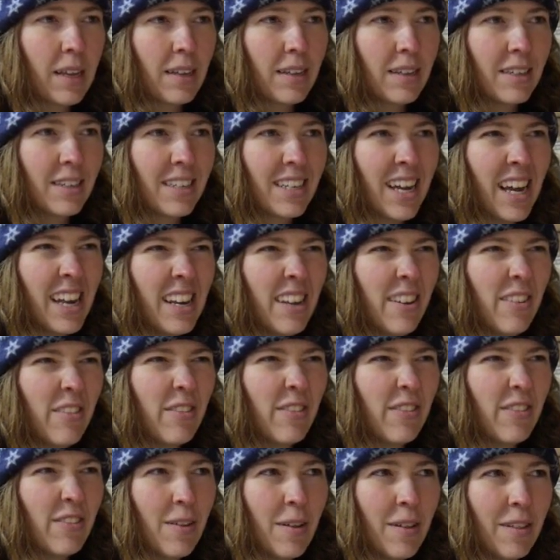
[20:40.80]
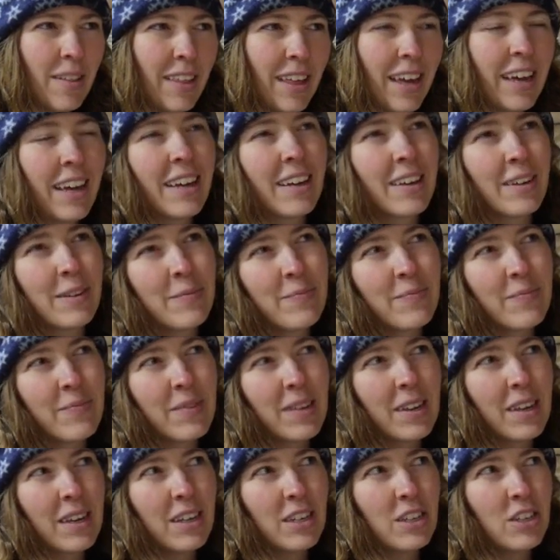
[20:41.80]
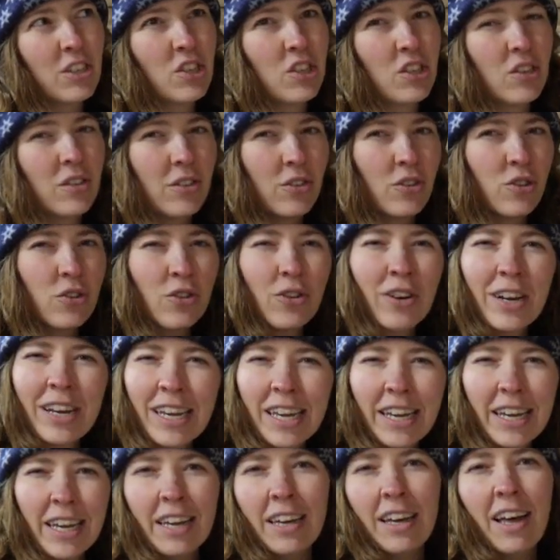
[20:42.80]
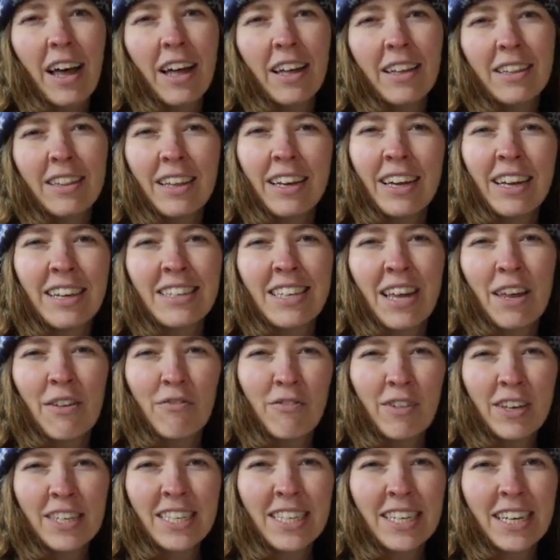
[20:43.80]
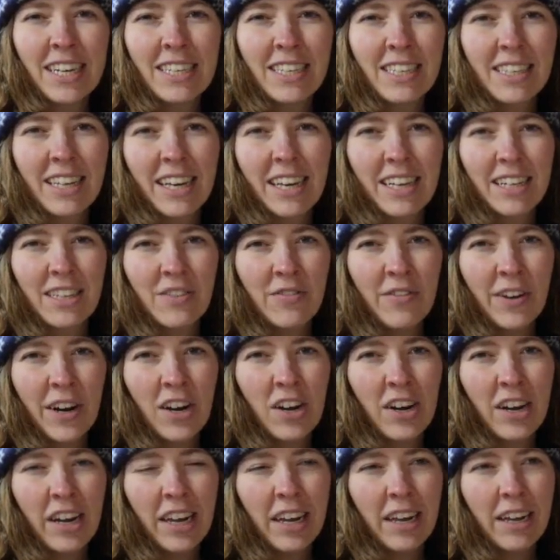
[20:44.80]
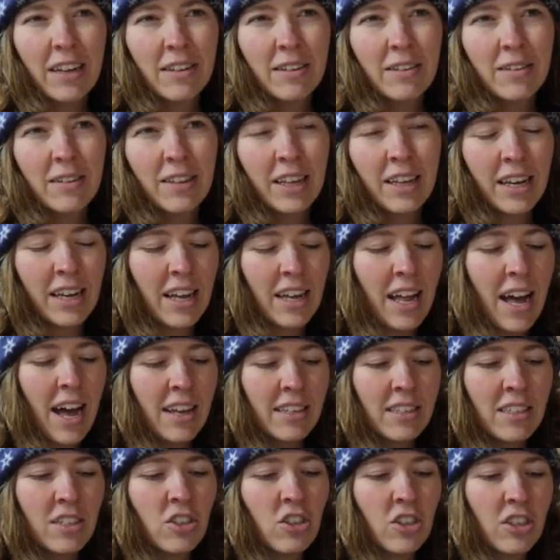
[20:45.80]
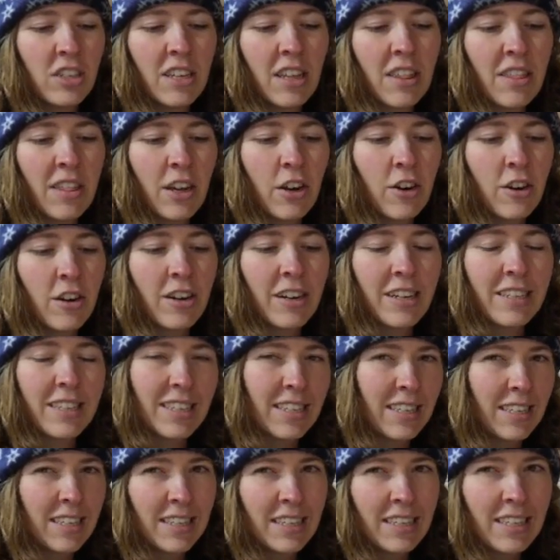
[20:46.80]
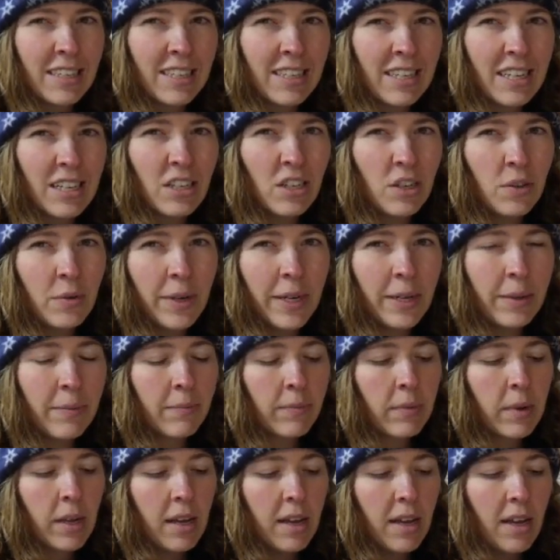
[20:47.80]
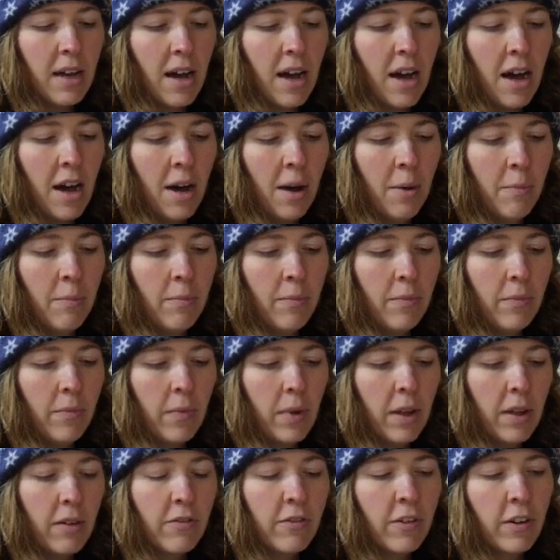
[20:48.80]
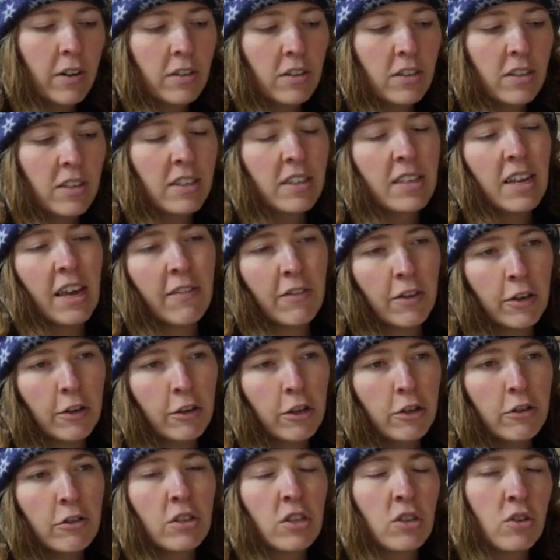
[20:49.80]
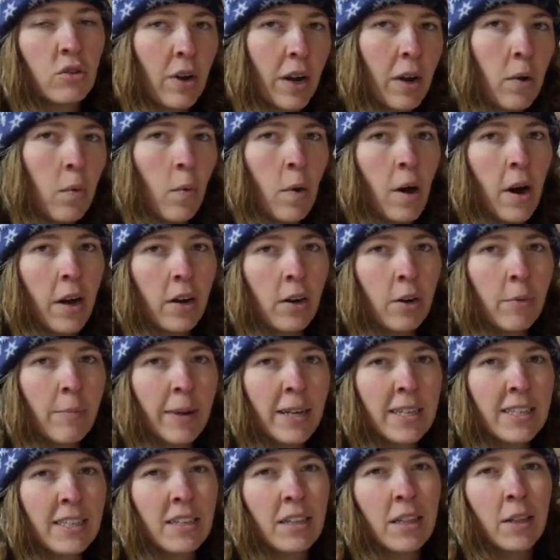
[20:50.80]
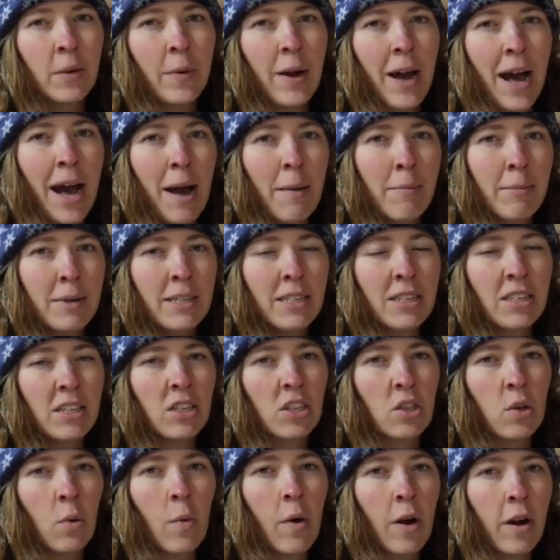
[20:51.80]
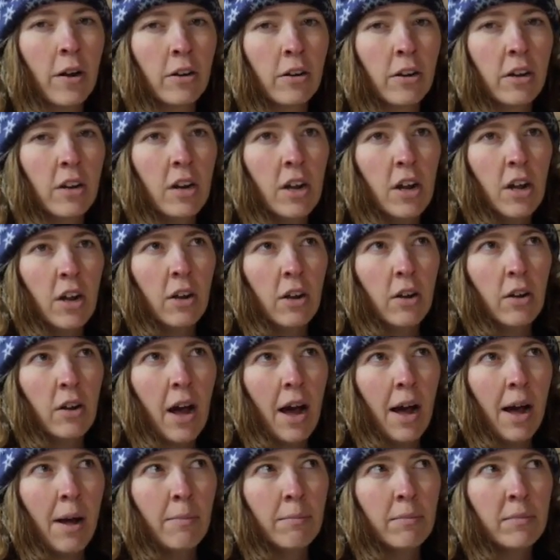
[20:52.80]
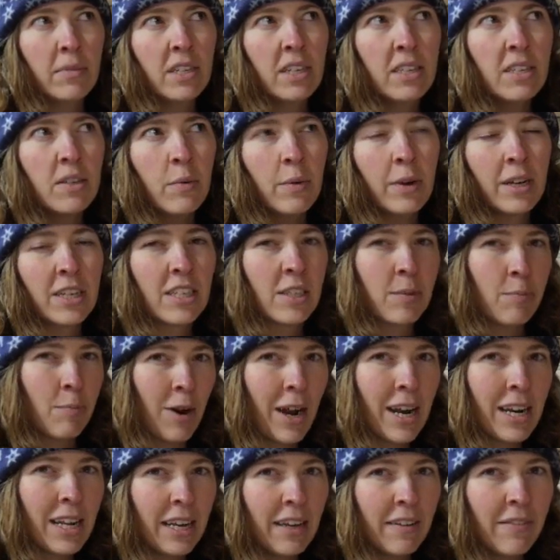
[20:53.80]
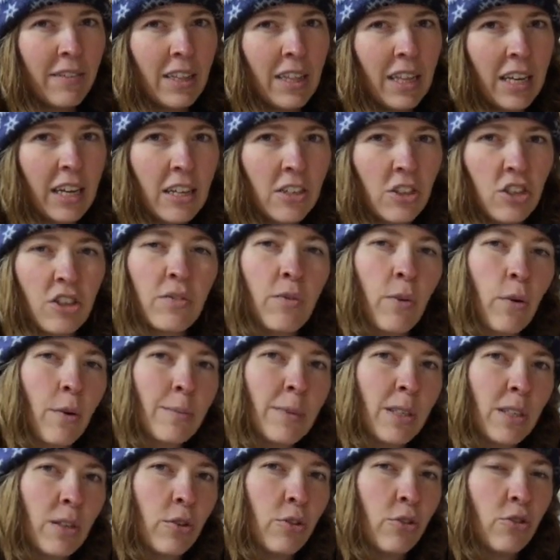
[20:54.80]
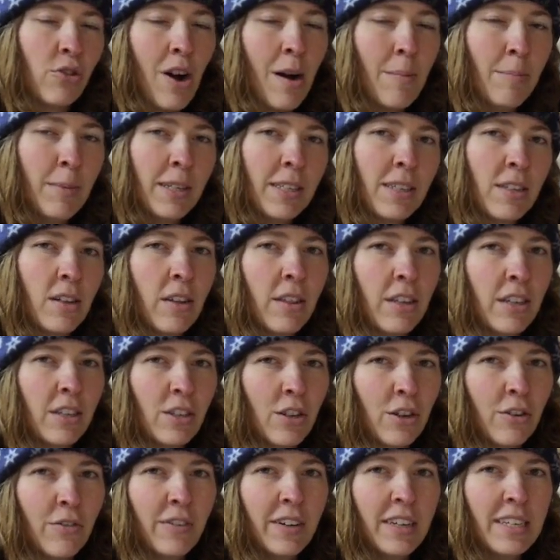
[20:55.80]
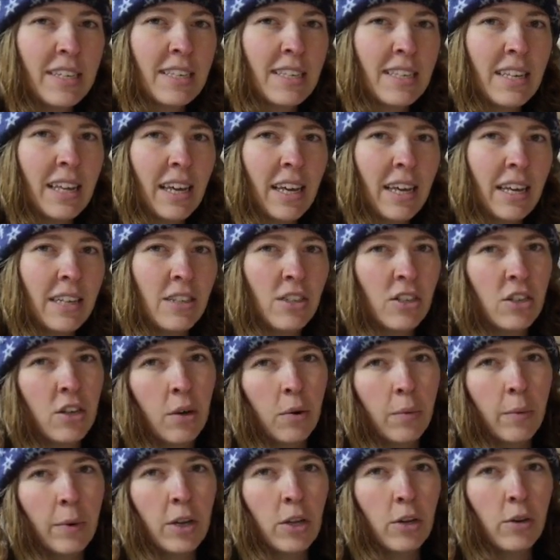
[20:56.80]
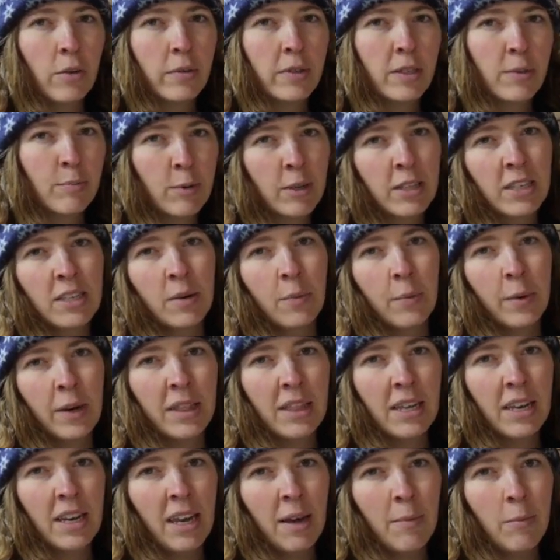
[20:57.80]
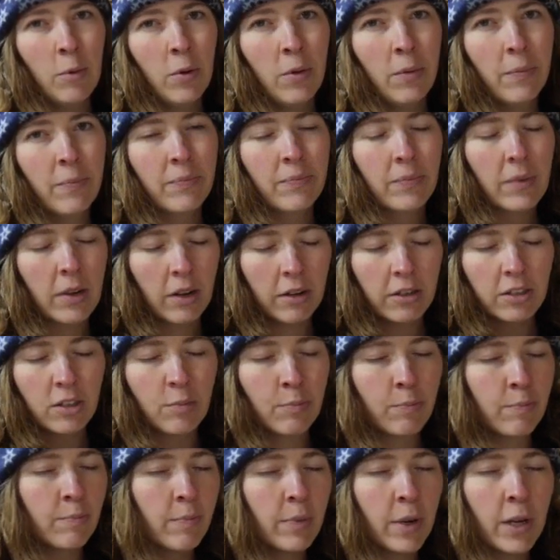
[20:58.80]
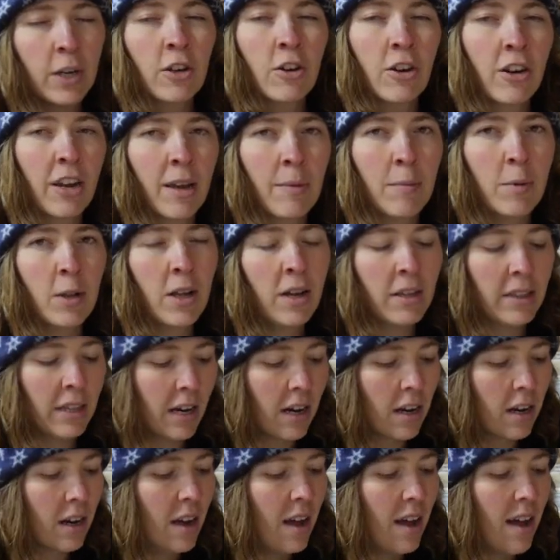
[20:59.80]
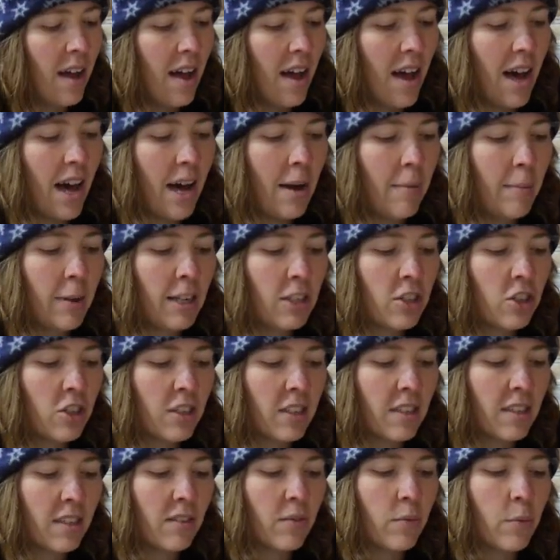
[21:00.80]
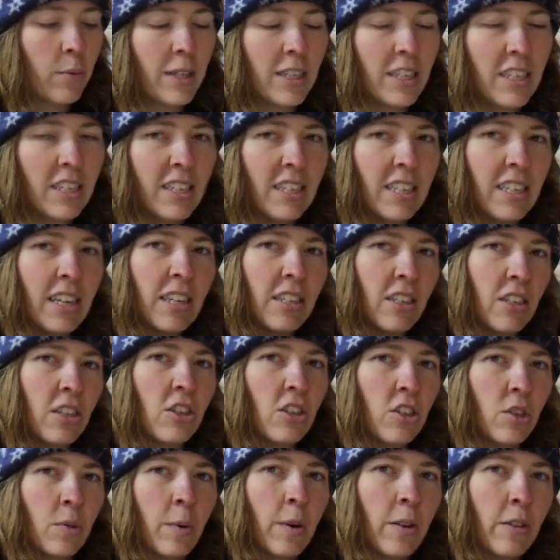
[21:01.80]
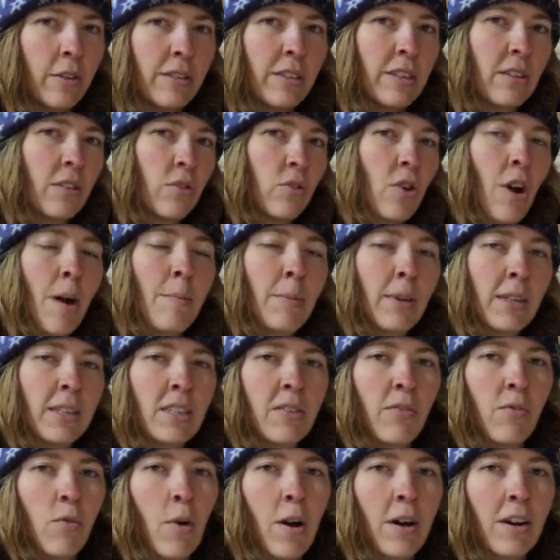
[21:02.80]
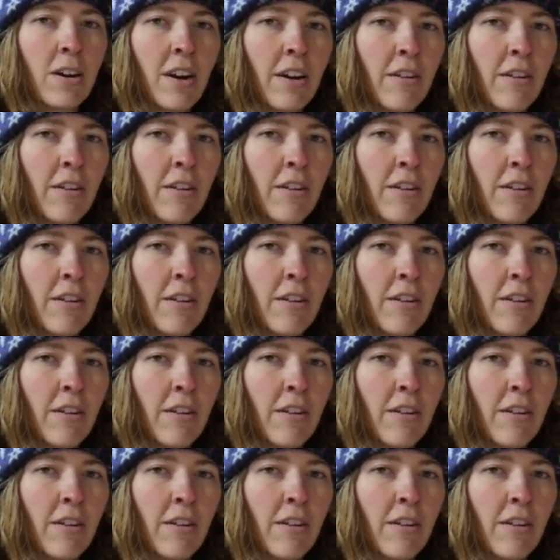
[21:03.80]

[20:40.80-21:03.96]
it's kind of like stringy. Uh, like I said, viscous. Like it's very like it has just a thicker consistency to it. Um, versus if you use straight water, basically what happens is the water um, doesn't want to spread evenly. It just forms little droplets on the surface. And so when you spritz it with enamel or put your enamel on there, um, it just wants to stick to just where those droplets of water